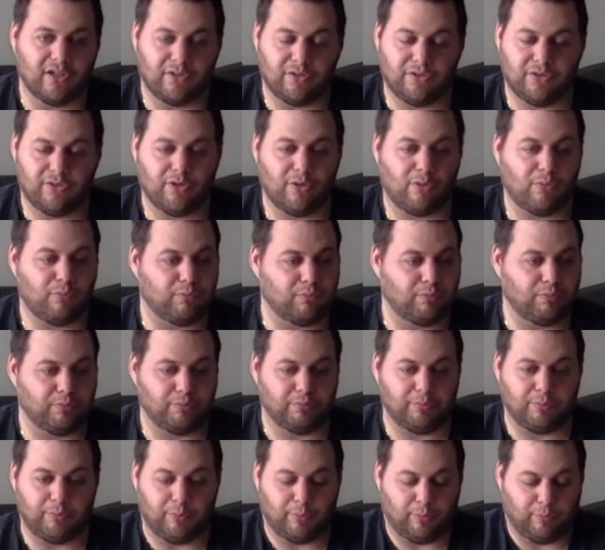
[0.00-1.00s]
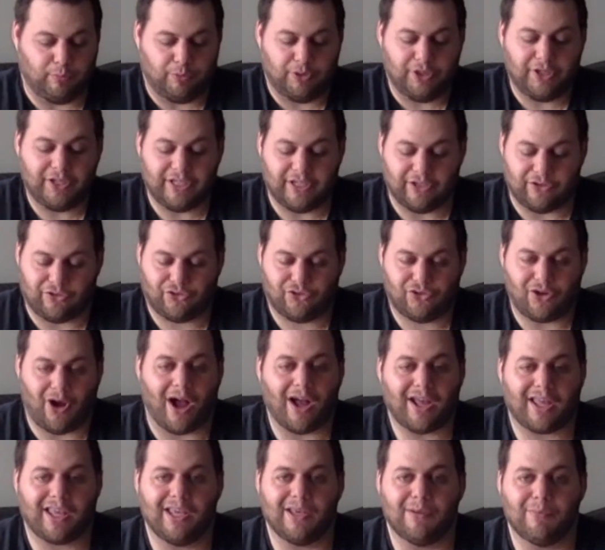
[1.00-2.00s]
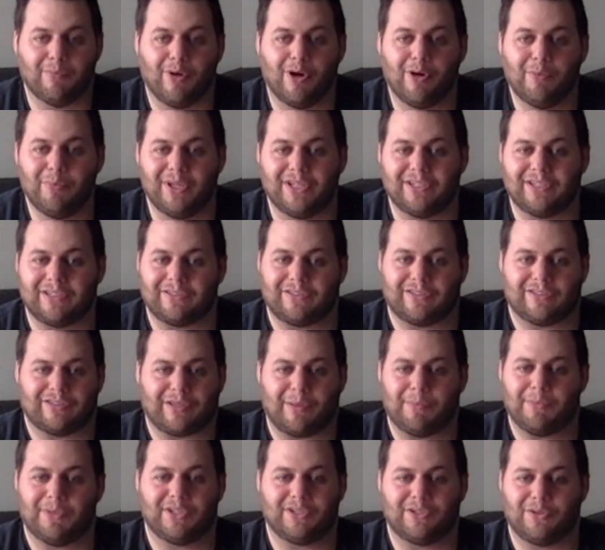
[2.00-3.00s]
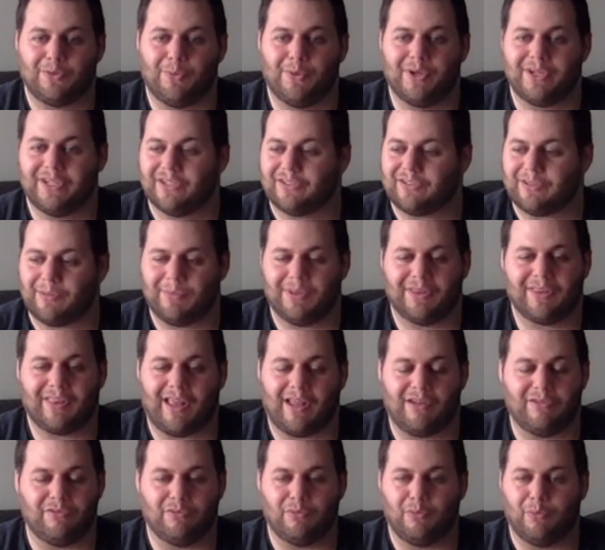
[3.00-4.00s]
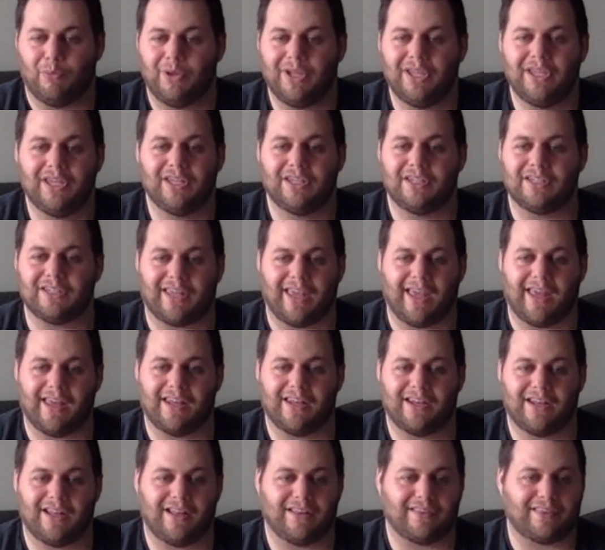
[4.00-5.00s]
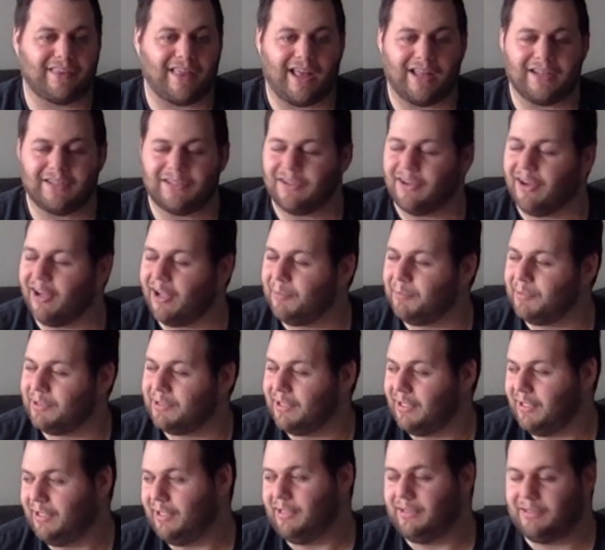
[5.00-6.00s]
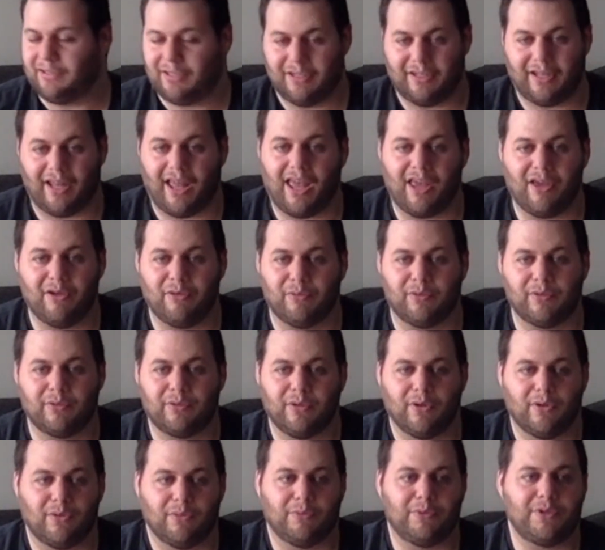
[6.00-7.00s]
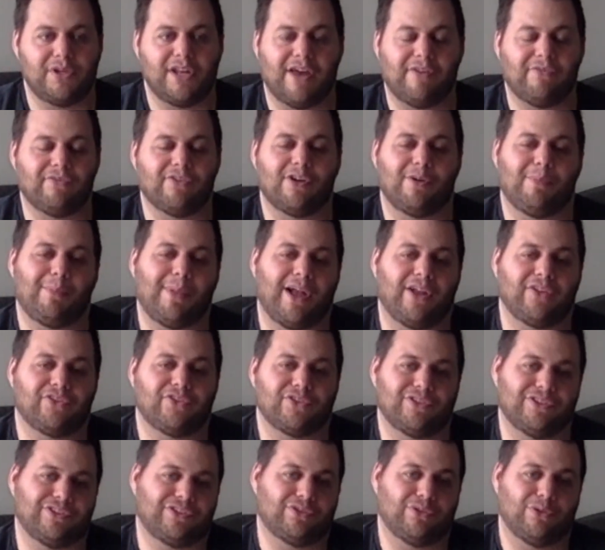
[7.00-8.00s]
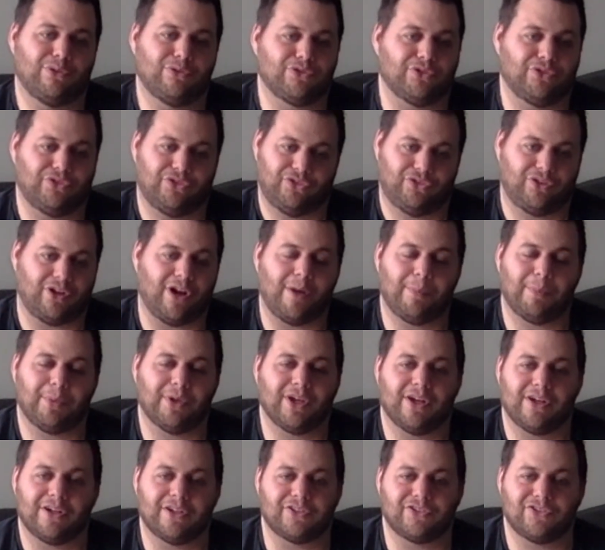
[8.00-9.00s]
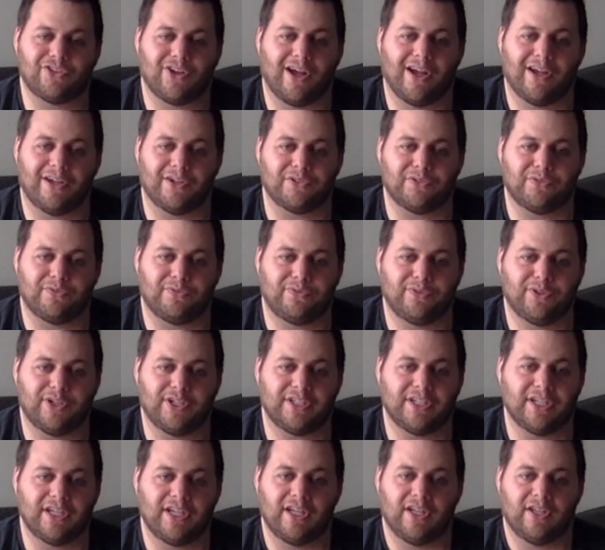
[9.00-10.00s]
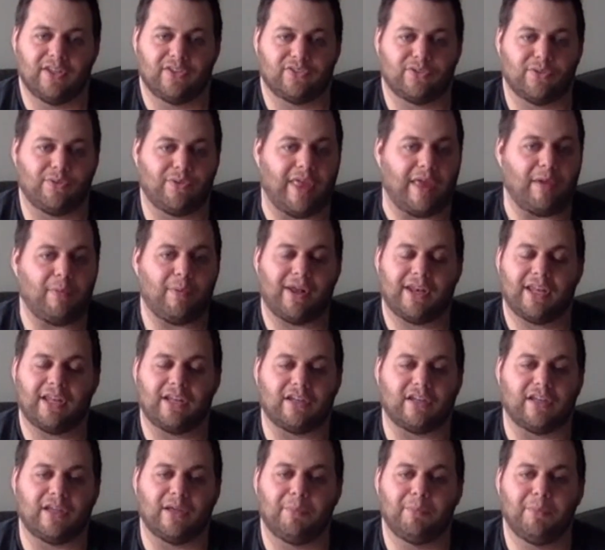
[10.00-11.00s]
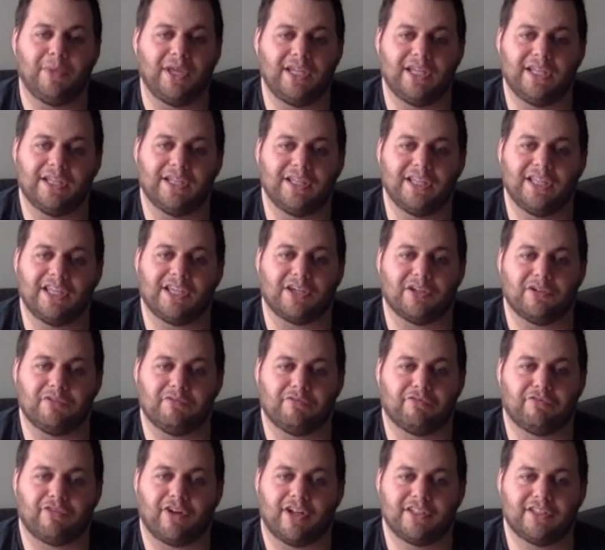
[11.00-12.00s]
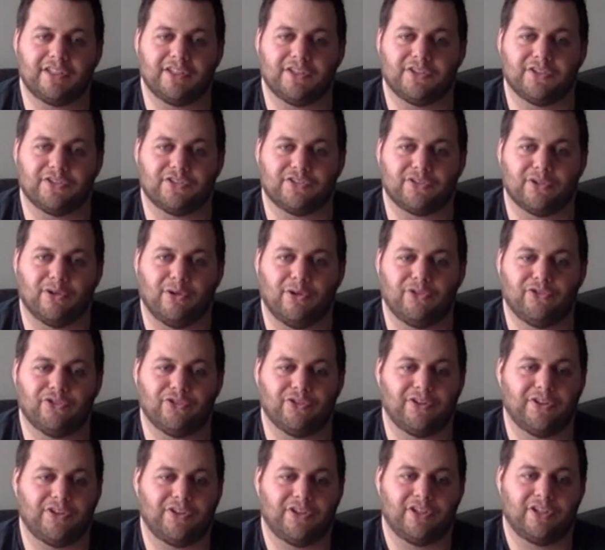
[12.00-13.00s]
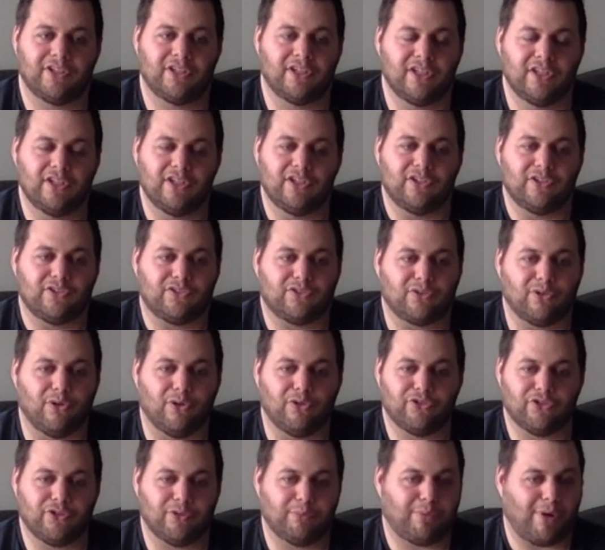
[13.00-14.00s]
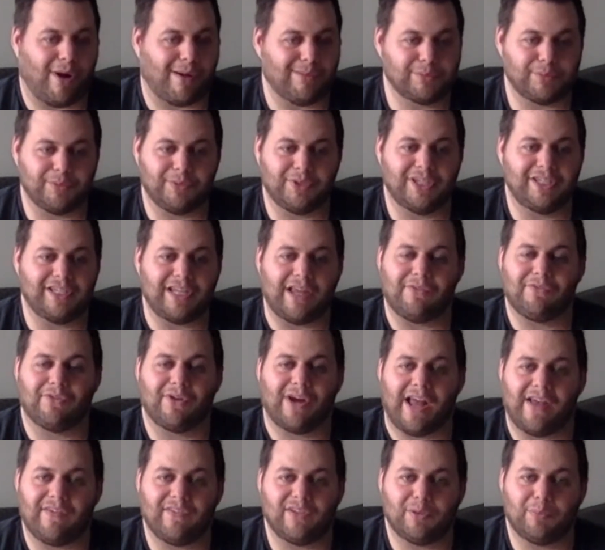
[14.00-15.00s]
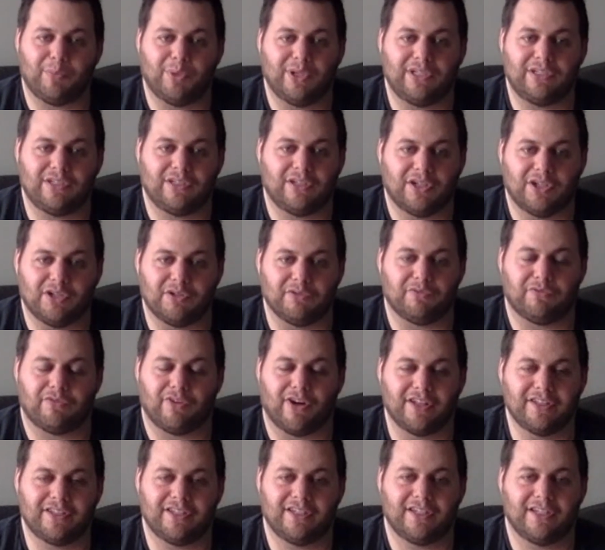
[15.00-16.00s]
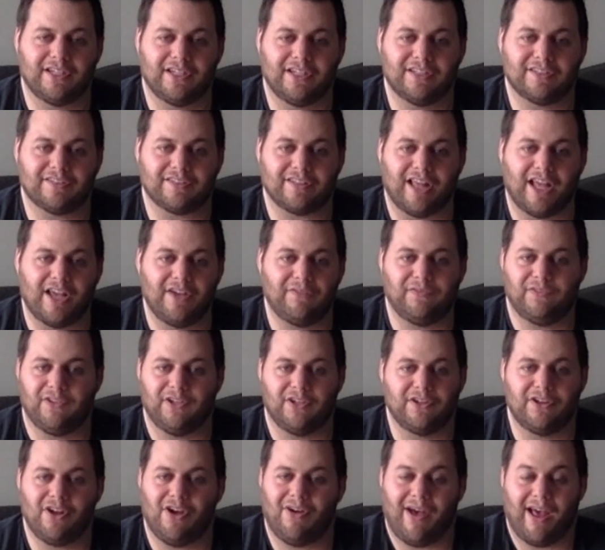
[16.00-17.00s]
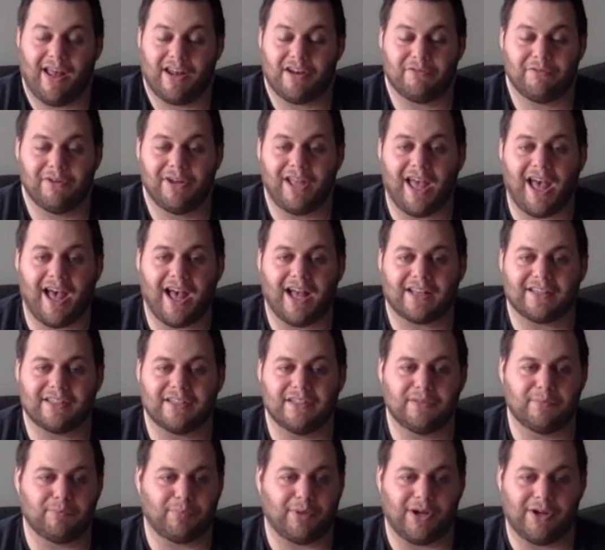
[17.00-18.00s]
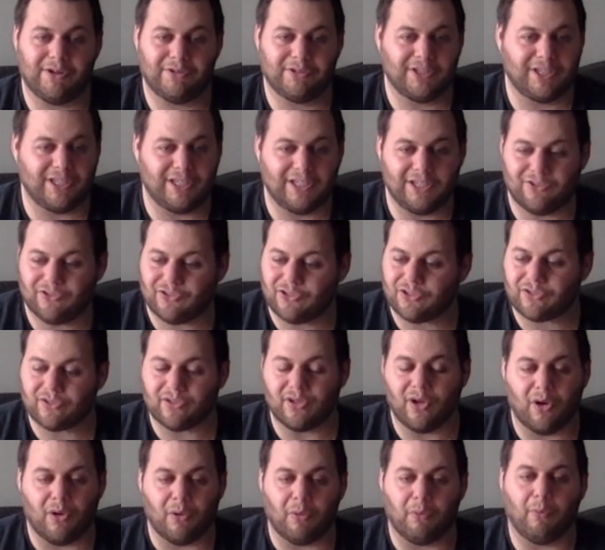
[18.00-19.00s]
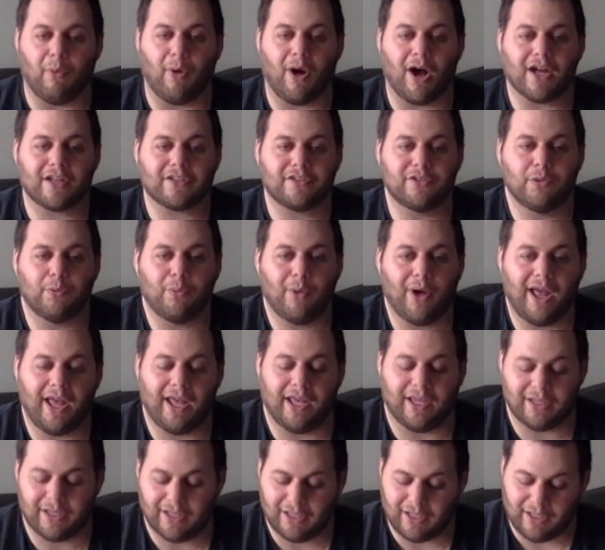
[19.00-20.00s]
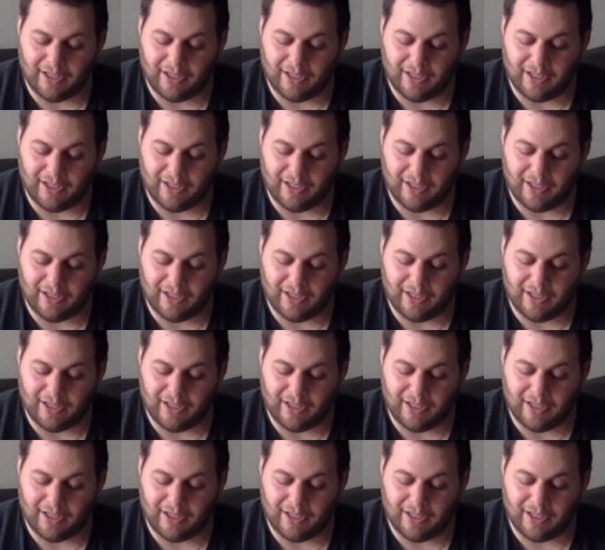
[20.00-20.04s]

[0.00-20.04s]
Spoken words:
you know, really a shocking moment, something to witness, something that we in Canada at that time and today would never imagine a soldier stomping on a child's foot. So they went and immediately confronted the soldier, and the soldier, probably never having been confronted in his life, didn't know how to react, and apparently he just walked away.